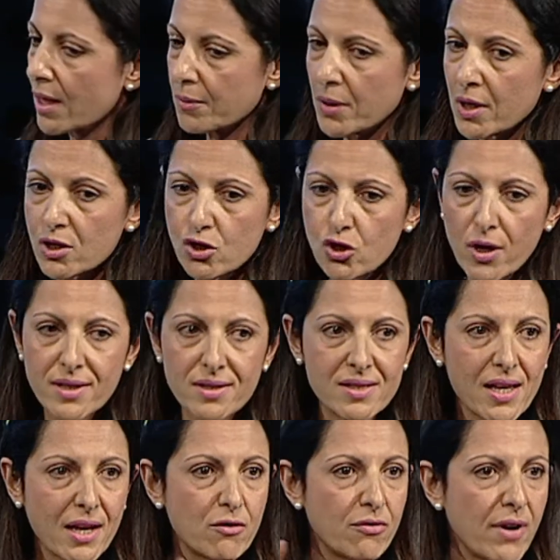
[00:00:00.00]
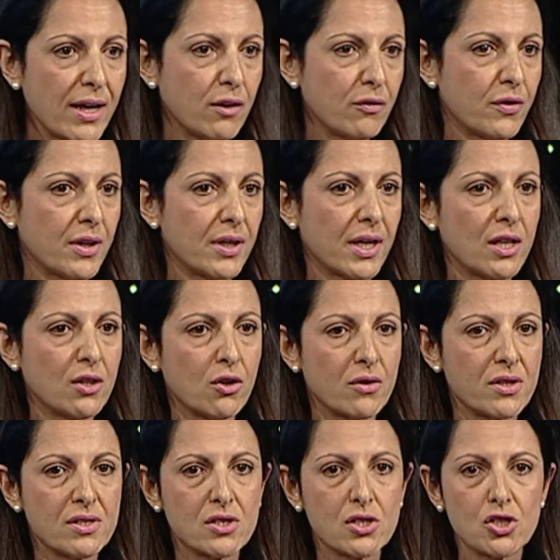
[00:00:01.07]
um, try and stay relevant in
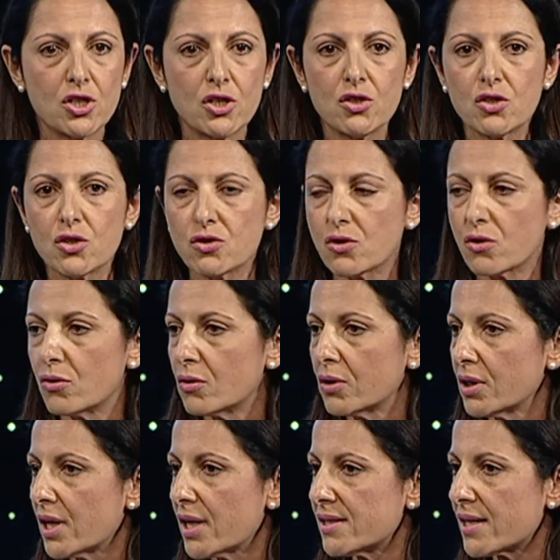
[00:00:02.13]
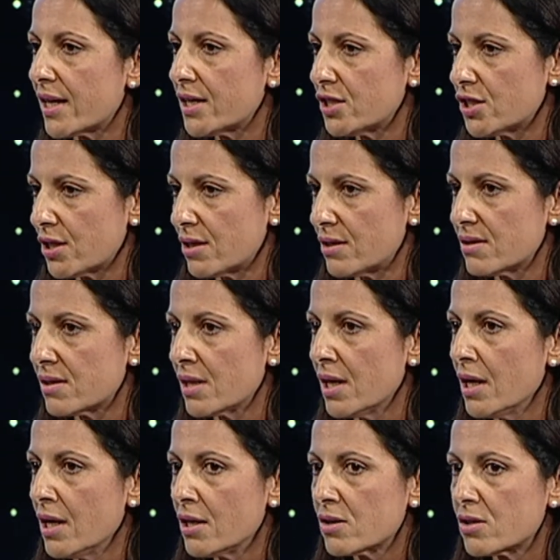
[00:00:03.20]
your institutions or organisations.
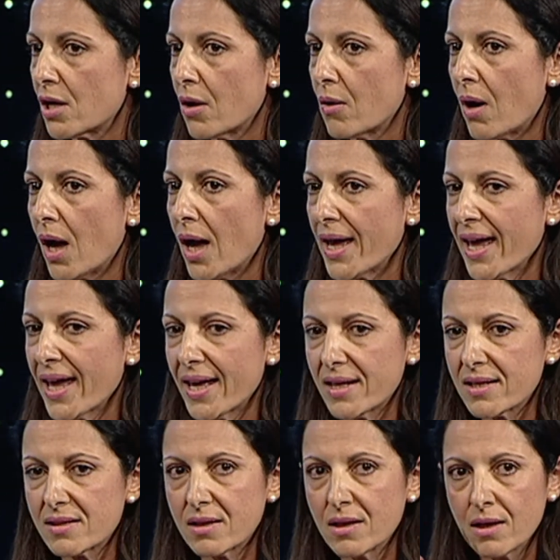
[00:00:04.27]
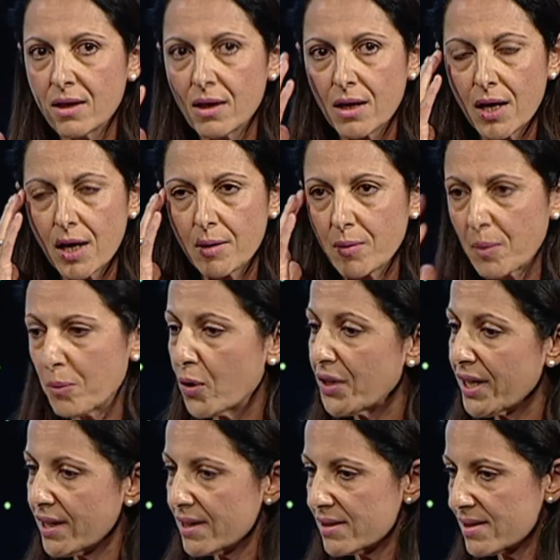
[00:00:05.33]
So I had um,
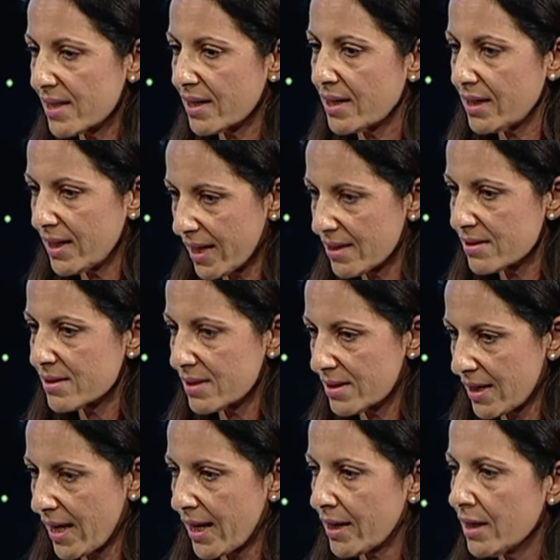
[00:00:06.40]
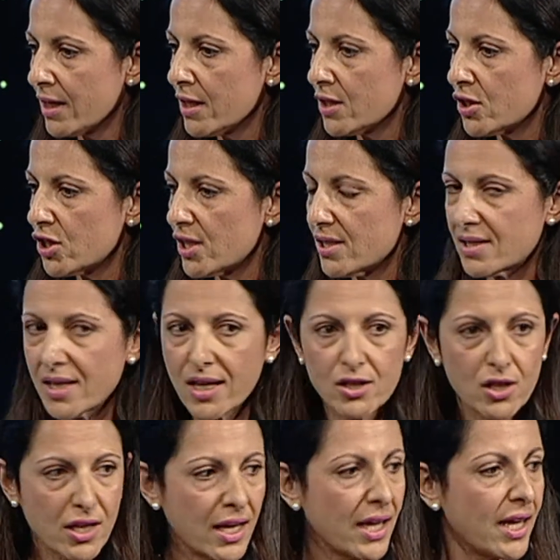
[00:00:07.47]
Monica said it yesterday. She
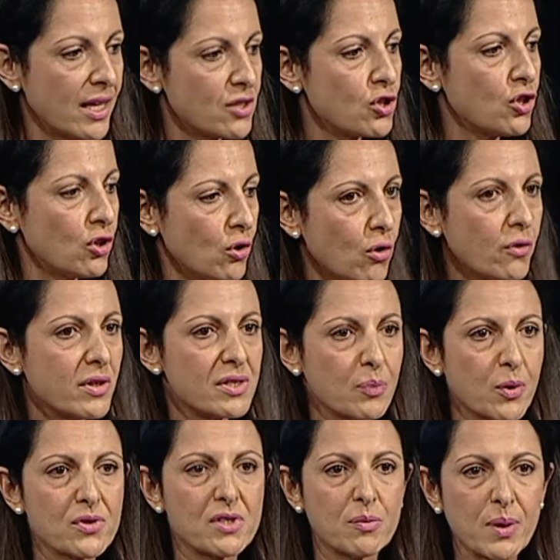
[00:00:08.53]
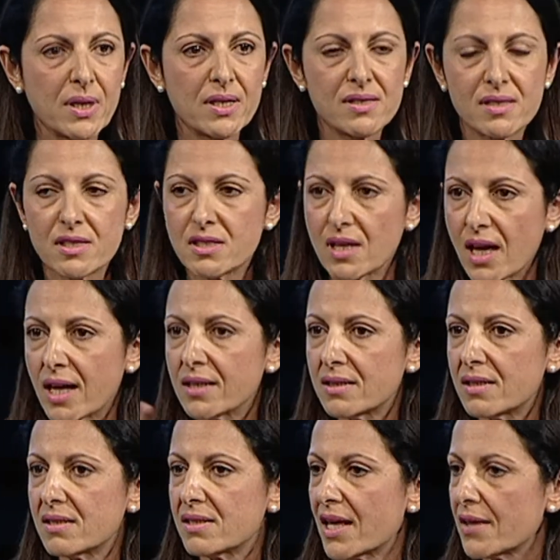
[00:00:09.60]
said, It is your responsibility to
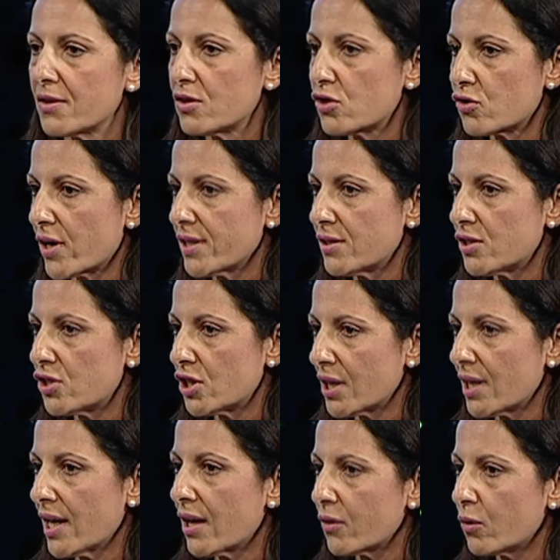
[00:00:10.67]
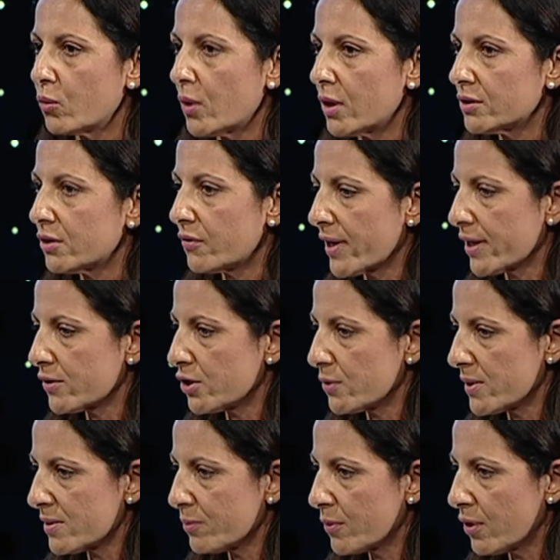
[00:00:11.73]
understand the strategy and how the world around
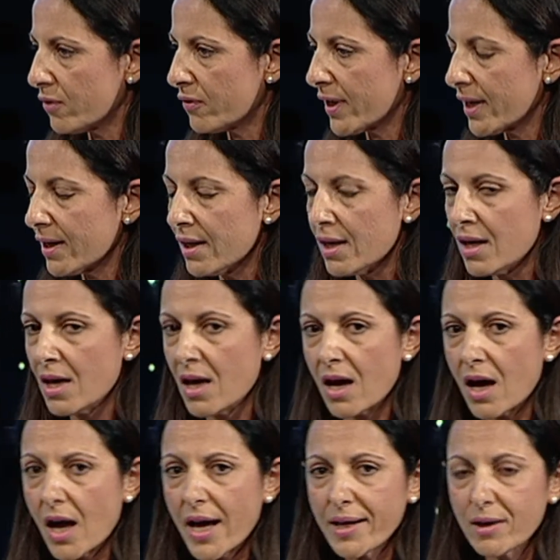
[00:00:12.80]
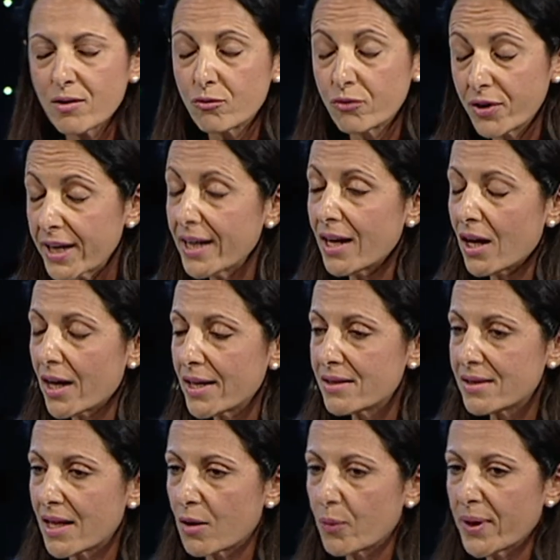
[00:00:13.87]
you is moving. I
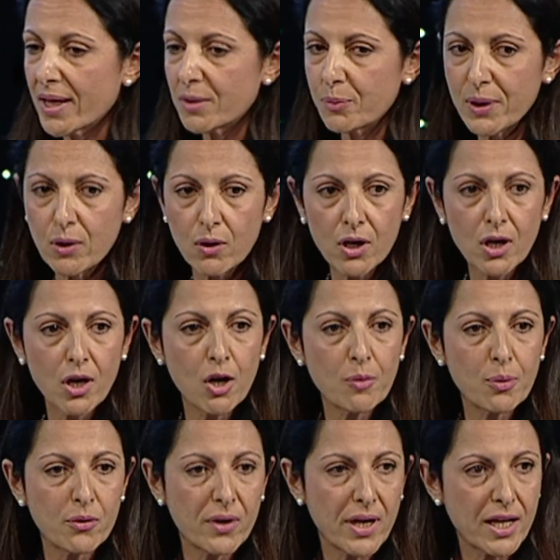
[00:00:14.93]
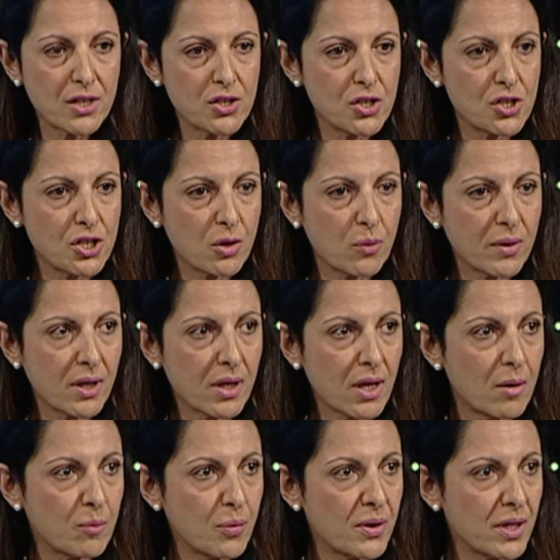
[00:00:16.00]
realised that we had built a global relationship with a
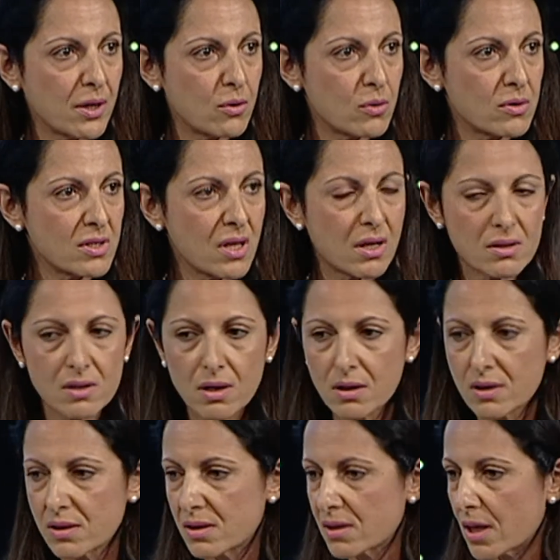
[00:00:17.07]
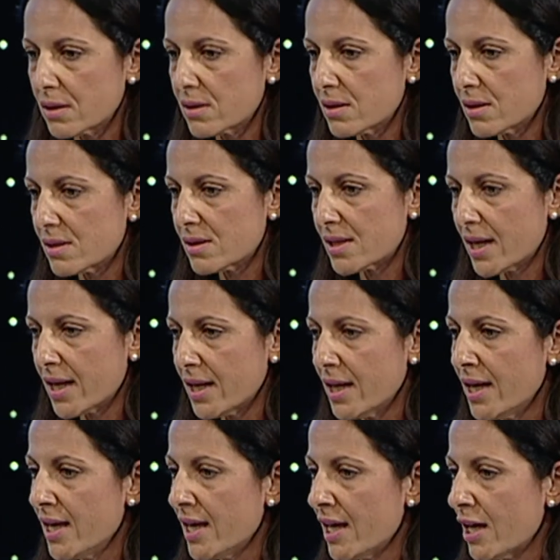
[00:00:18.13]
company called Tata
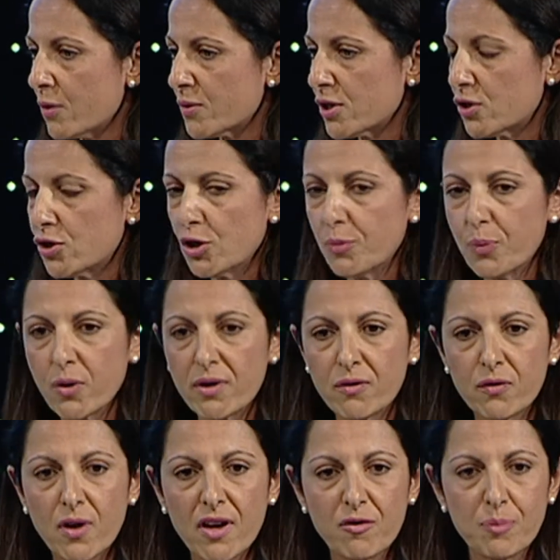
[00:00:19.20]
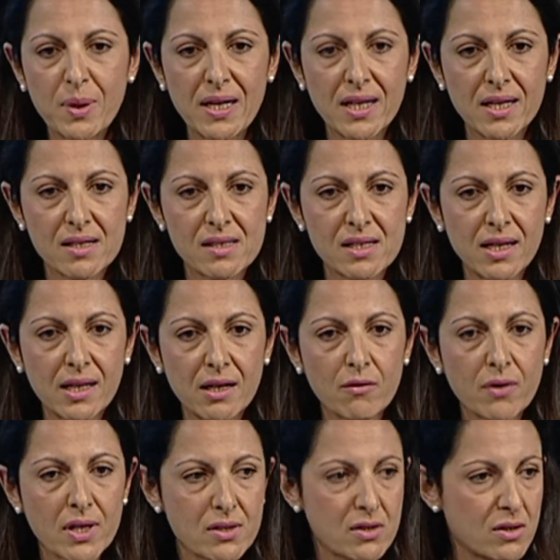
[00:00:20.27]
Consultancy. It was a 2.5 billion deal,
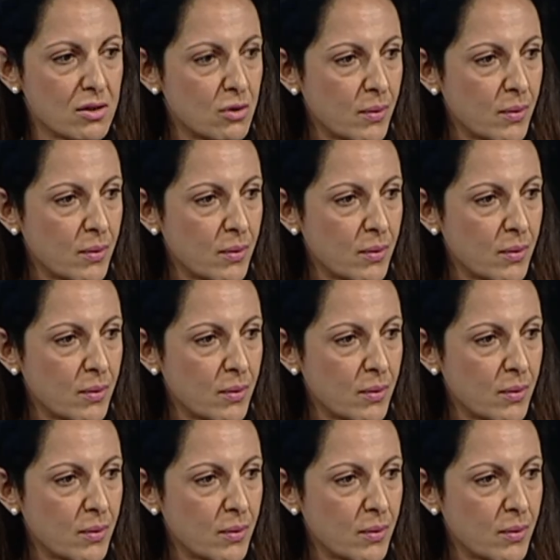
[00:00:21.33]
it runs to